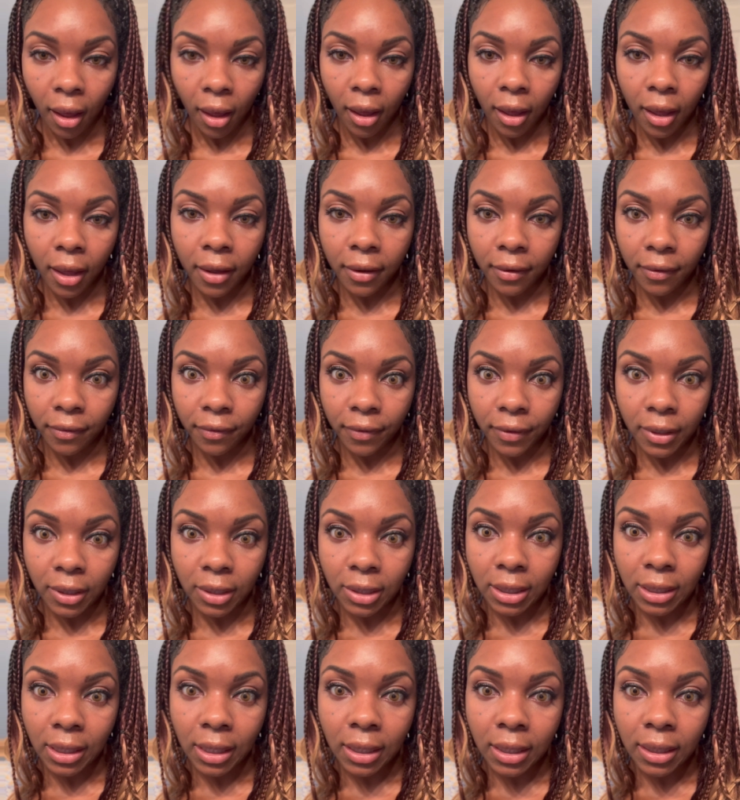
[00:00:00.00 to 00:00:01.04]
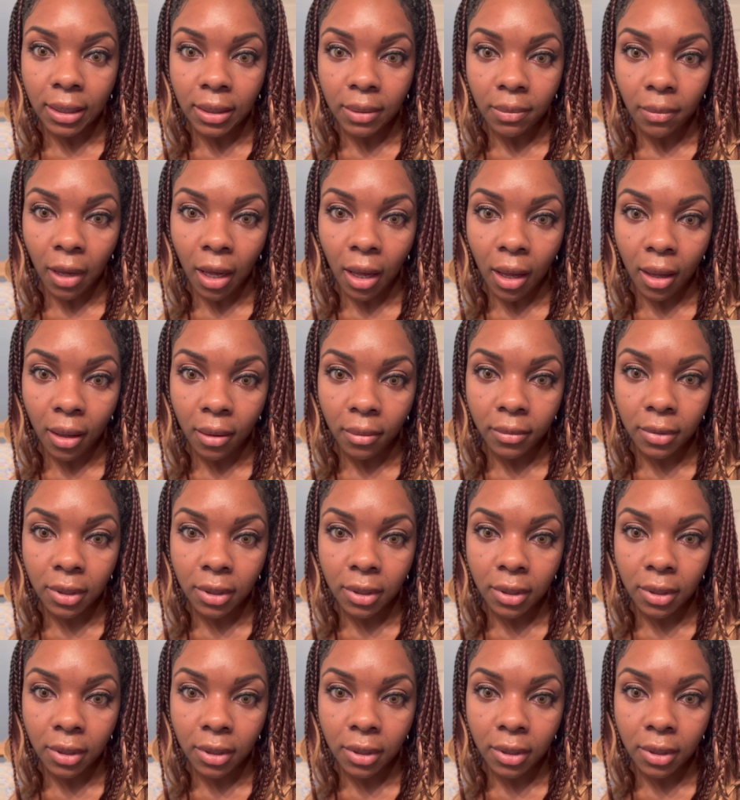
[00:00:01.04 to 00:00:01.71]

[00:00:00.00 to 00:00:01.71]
if you see this, Mom,